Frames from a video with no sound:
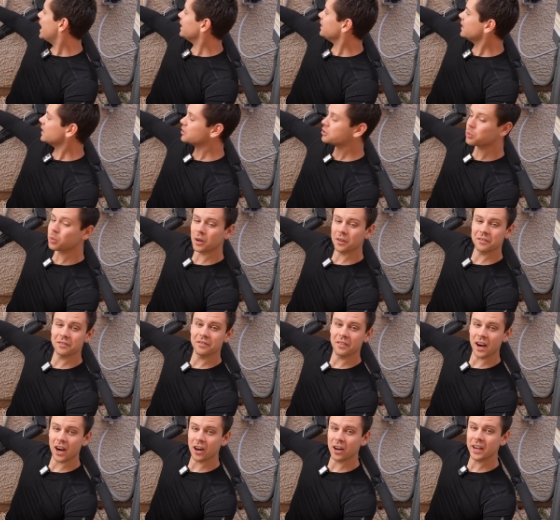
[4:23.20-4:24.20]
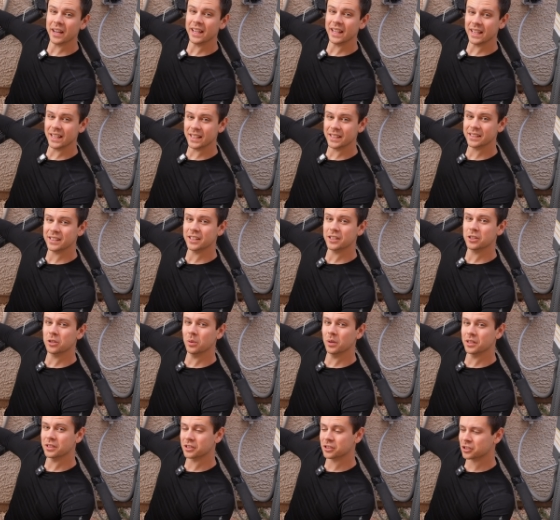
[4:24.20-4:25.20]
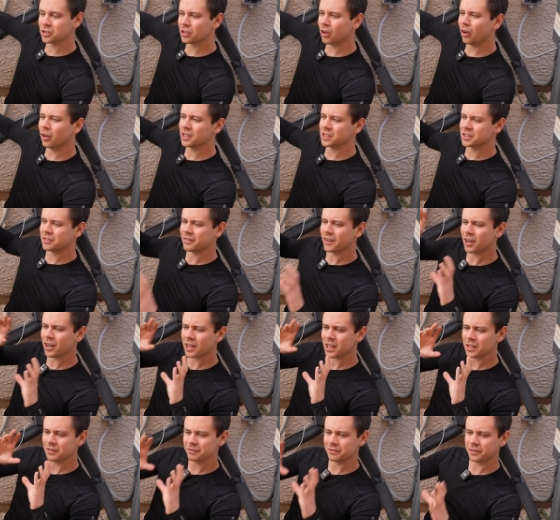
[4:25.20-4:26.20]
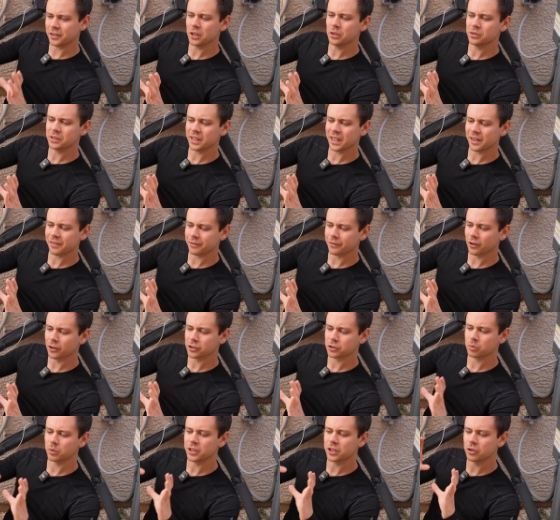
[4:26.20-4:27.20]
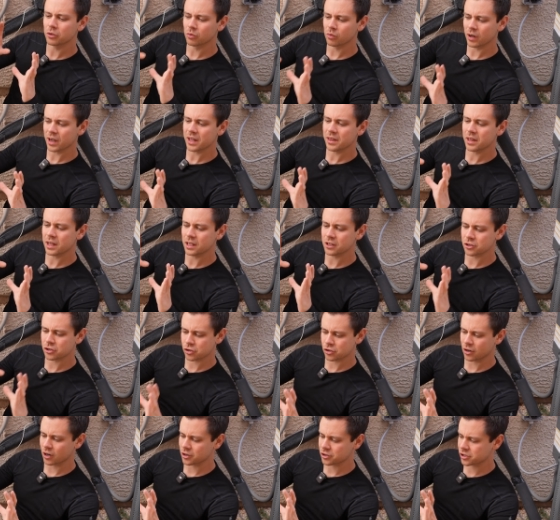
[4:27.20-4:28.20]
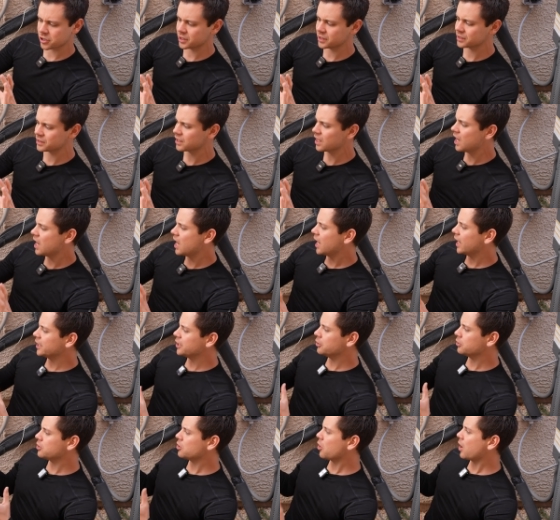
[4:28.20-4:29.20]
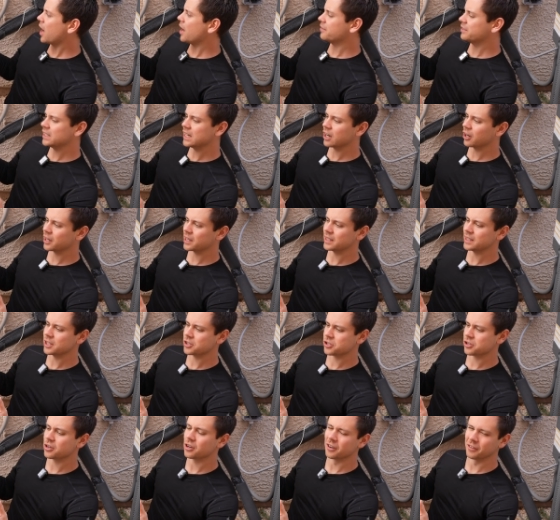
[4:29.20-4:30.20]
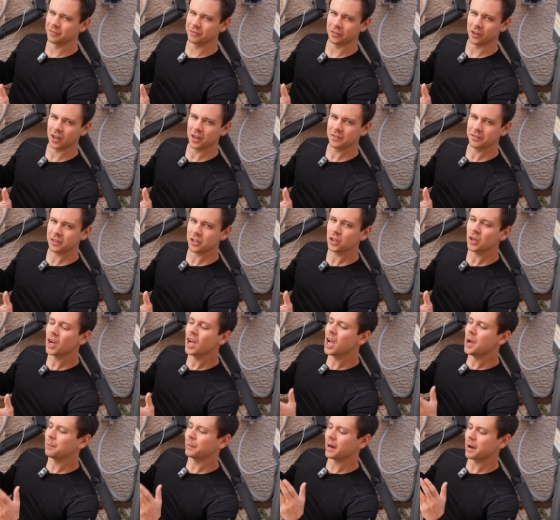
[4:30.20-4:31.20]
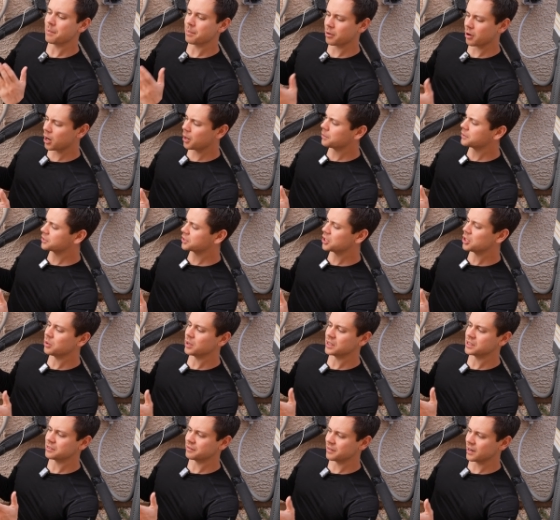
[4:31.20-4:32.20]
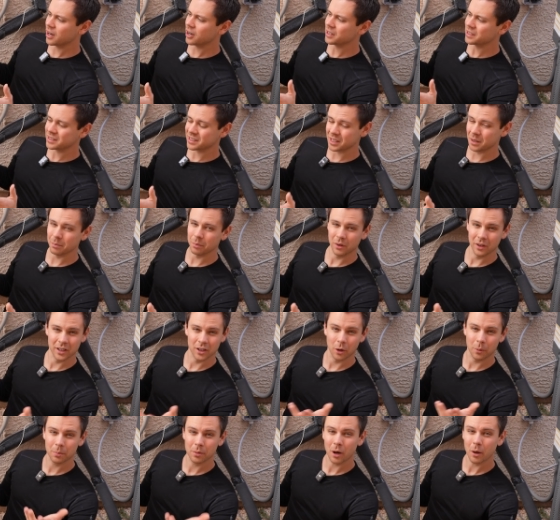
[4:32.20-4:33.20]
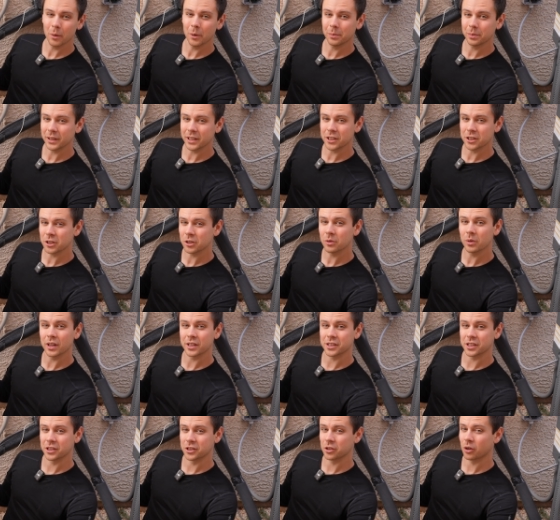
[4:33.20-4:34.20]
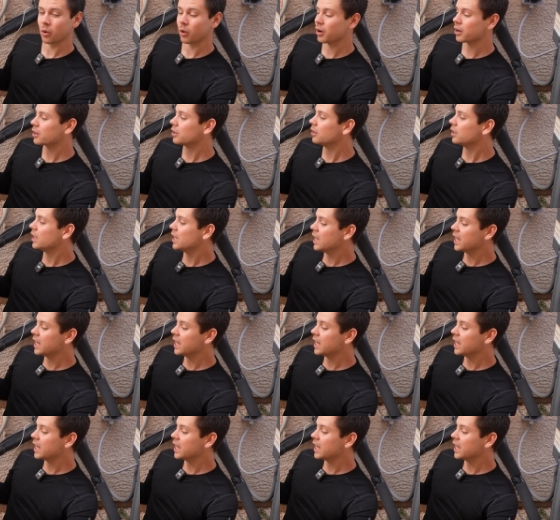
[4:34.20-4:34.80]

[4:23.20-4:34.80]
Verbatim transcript: And these were very easy to install. It's very confusing at first when you read the instructions and you don't have an air conditioner in front of you, but I promise you it's very simple, and I'll probably do a tutorial.